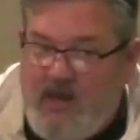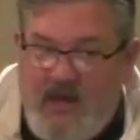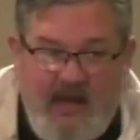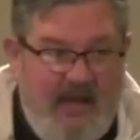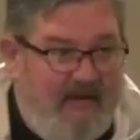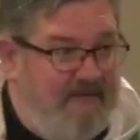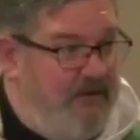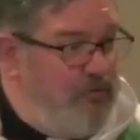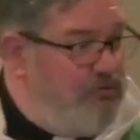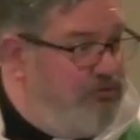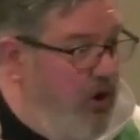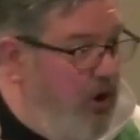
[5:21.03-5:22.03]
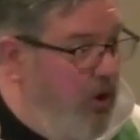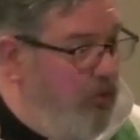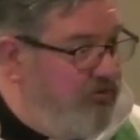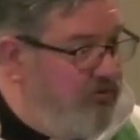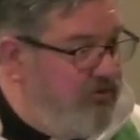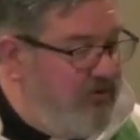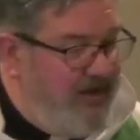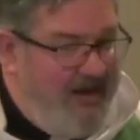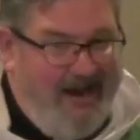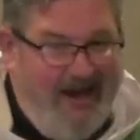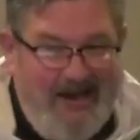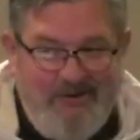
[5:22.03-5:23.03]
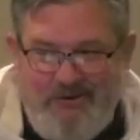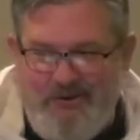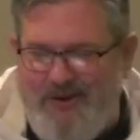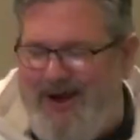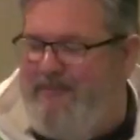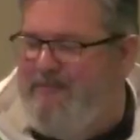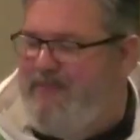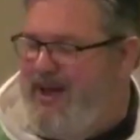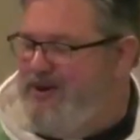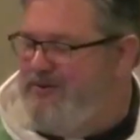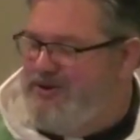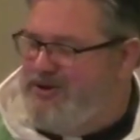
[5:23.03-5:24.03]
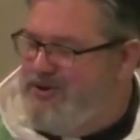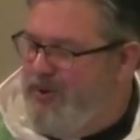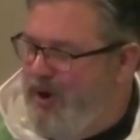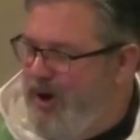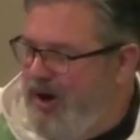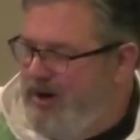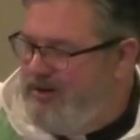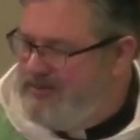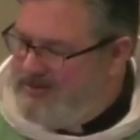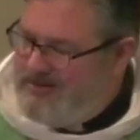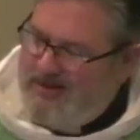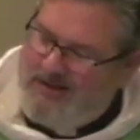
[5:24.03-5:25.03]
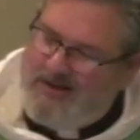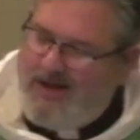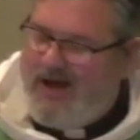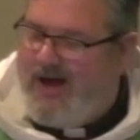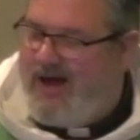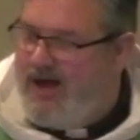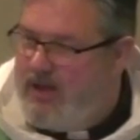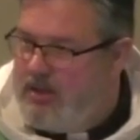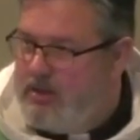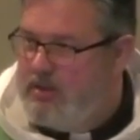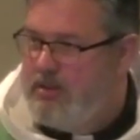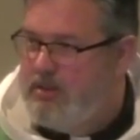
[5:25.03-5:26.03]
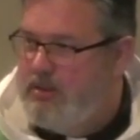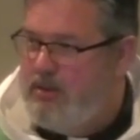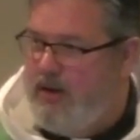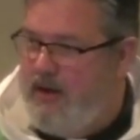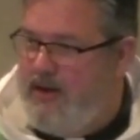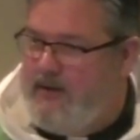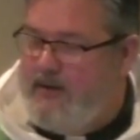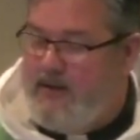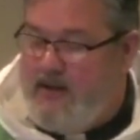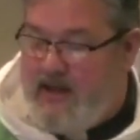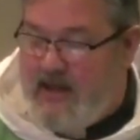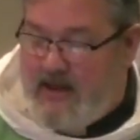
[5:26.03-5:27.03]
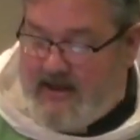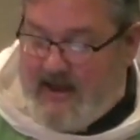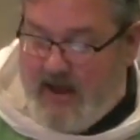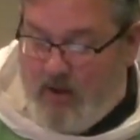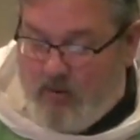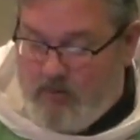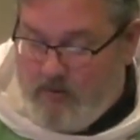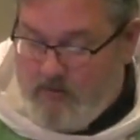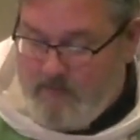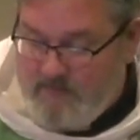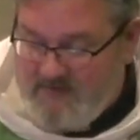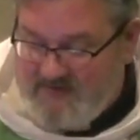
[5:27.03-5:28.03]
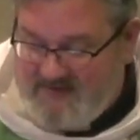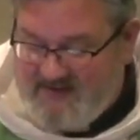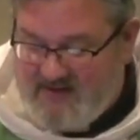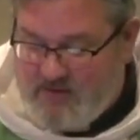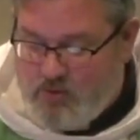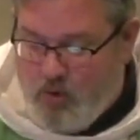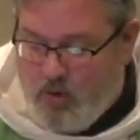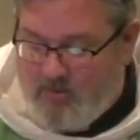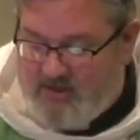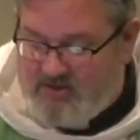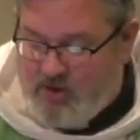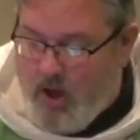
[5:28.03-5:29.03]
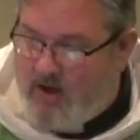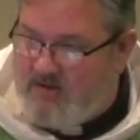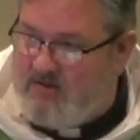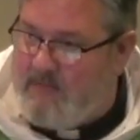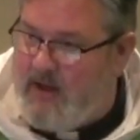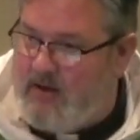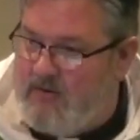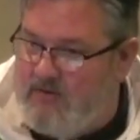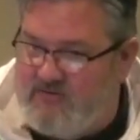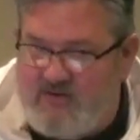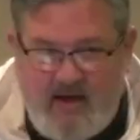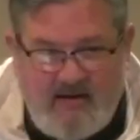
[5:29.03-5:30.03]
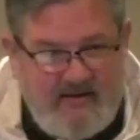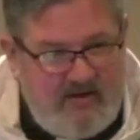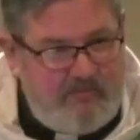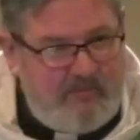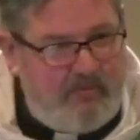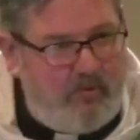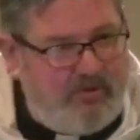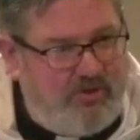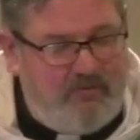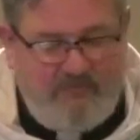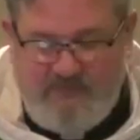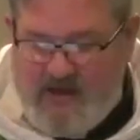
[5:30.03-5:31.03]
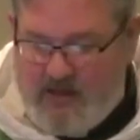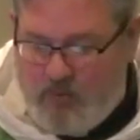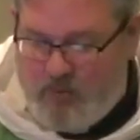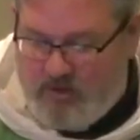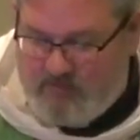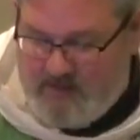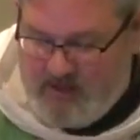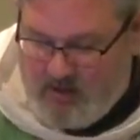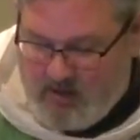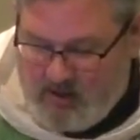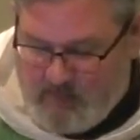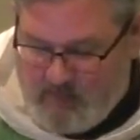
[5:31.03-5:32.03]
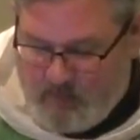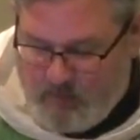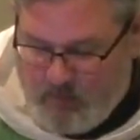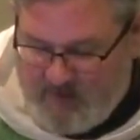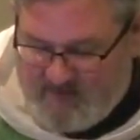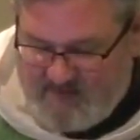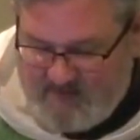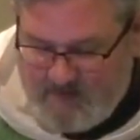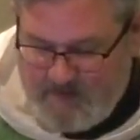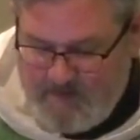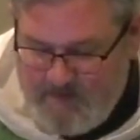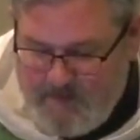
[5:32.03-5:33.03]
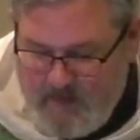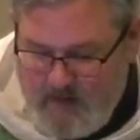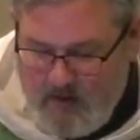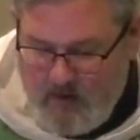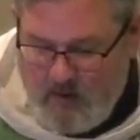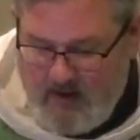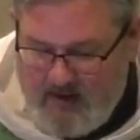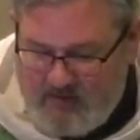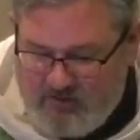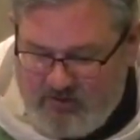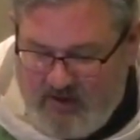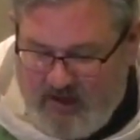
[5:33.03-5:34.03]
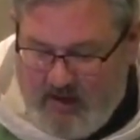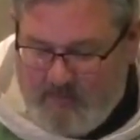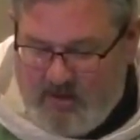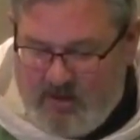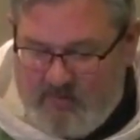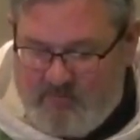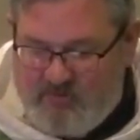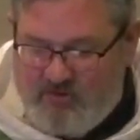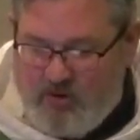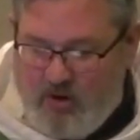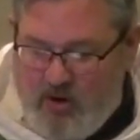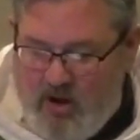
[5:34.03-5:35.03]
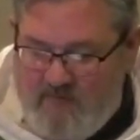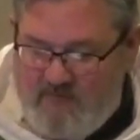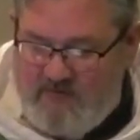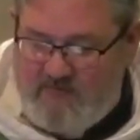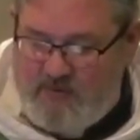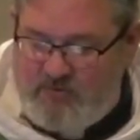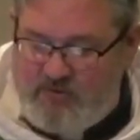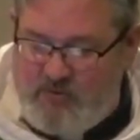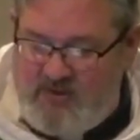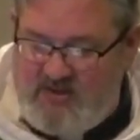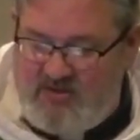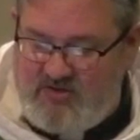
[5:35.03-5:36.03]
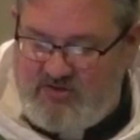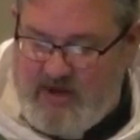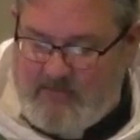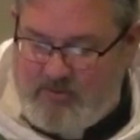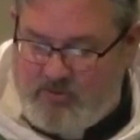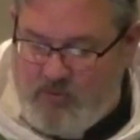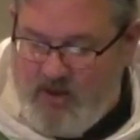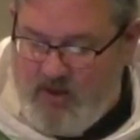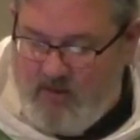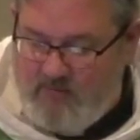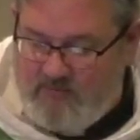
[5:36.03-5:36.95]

If you don't, and I do, I'm better than you are. Ha. All right? Now, this isn't normally talked about in this context, but I want you to follow with me here a couple points. All right? I'm going to start off in 1 Corinthians chapter 12.